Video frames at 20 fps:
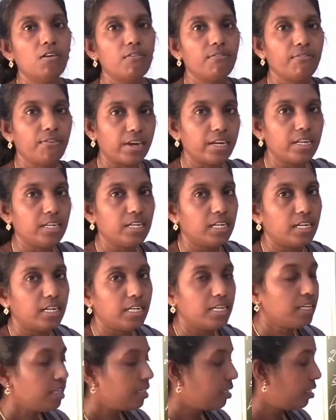
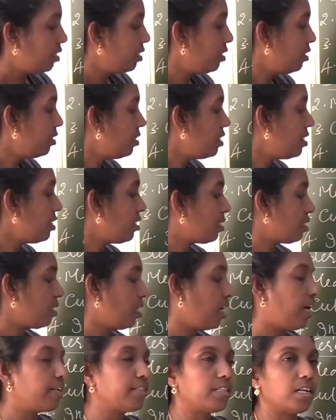Finally, this
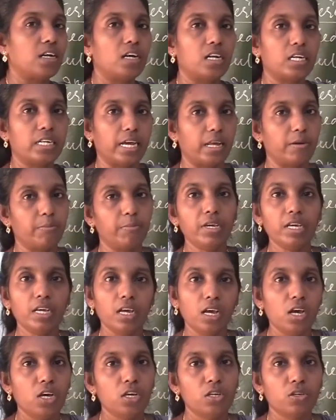ethanol can
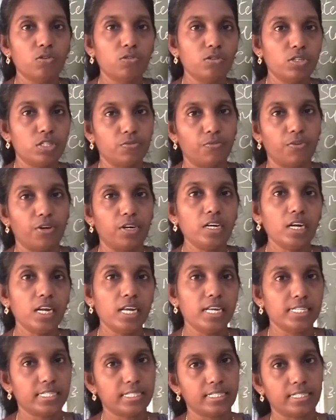be used for
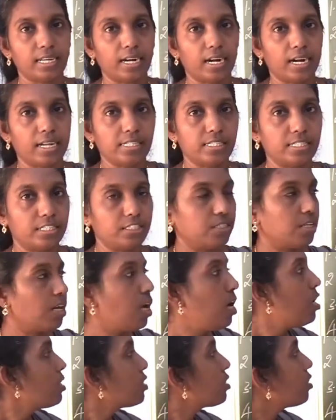sterilization.
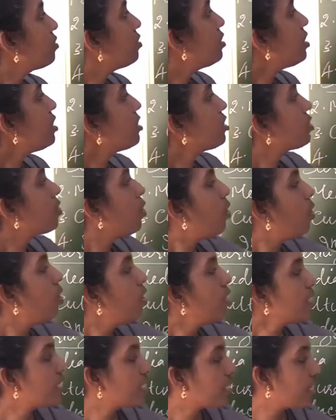So, this
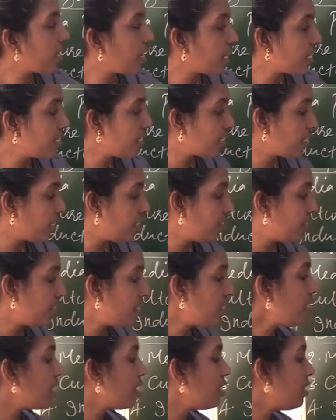all
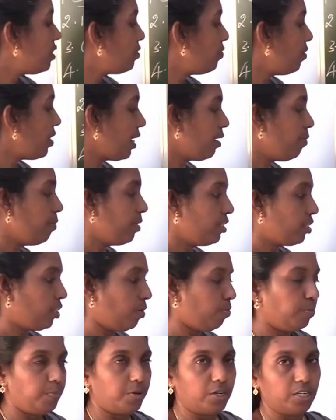sterilization is very much
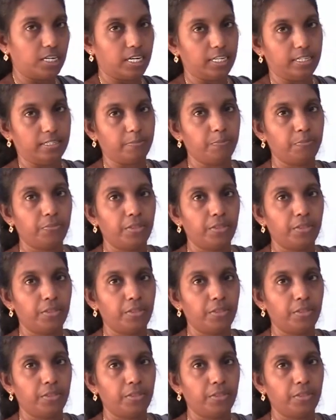important.